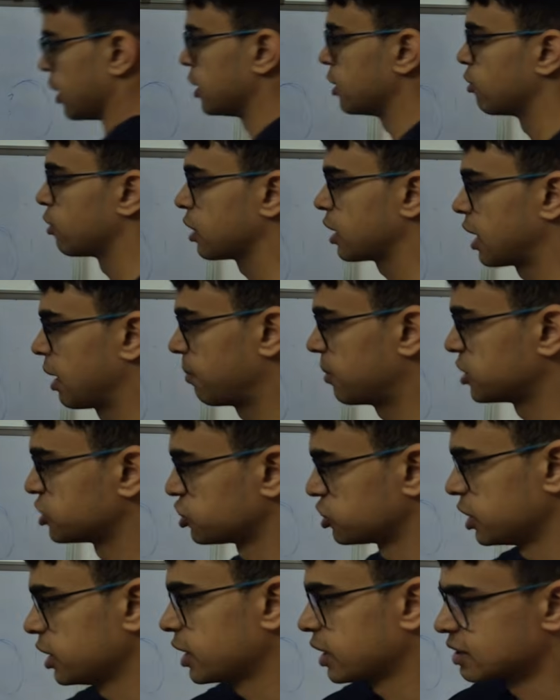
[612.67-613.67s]
your
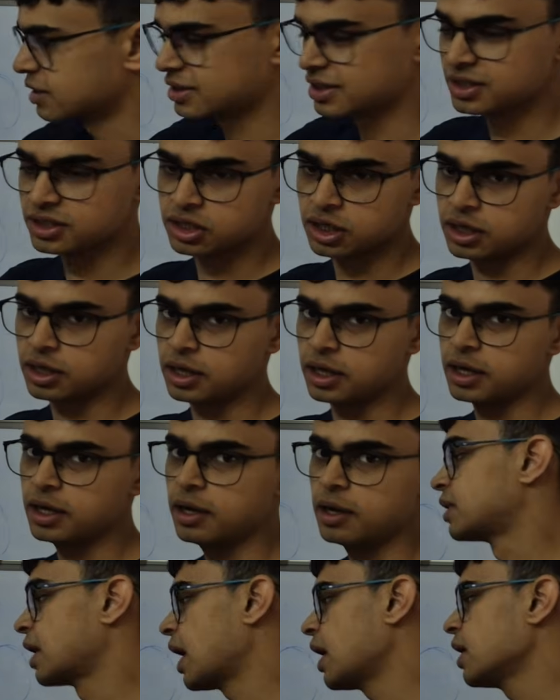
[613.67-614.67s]
chemistry
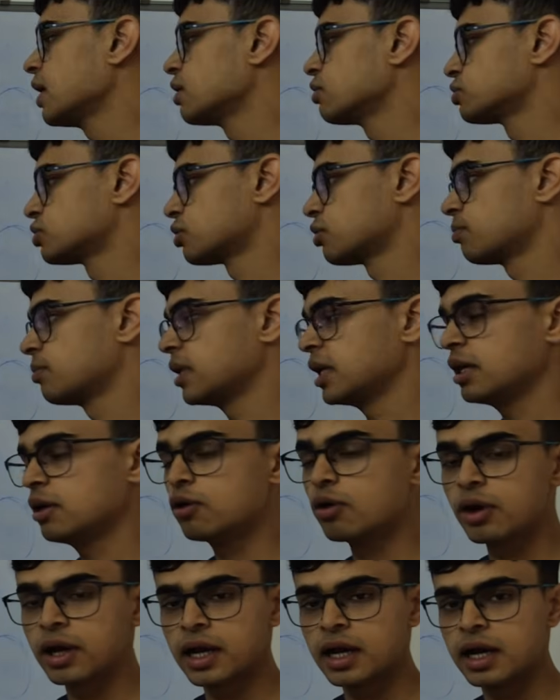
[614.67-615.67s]
consistently, then you should be
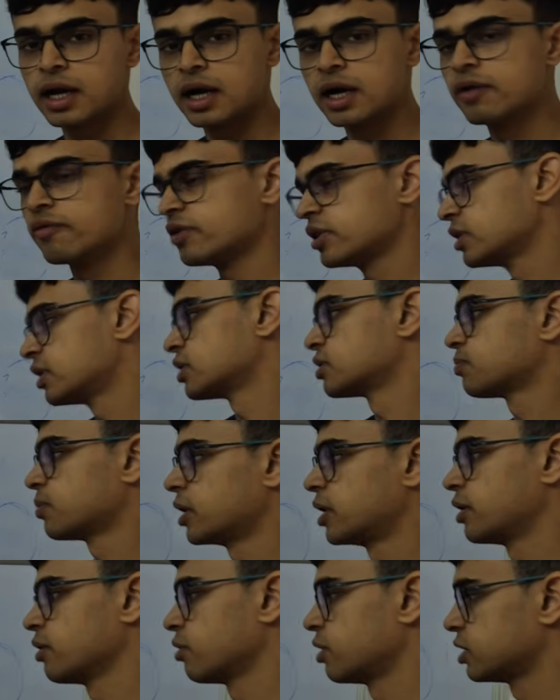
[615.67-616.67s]
going ahead with this
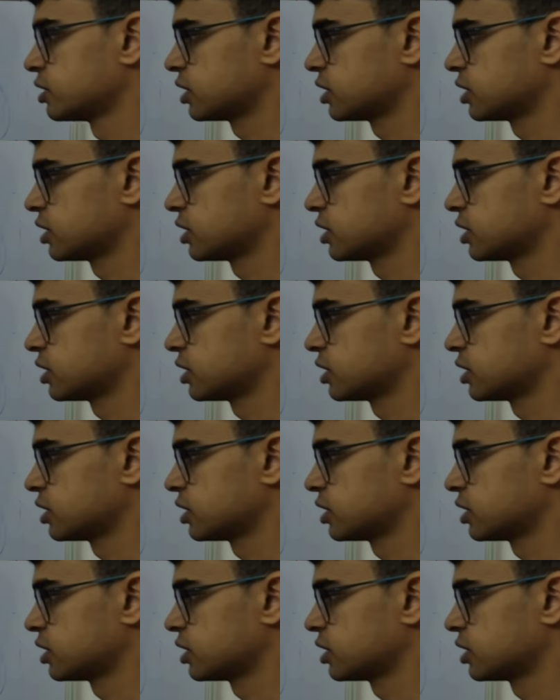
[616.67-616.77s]
particular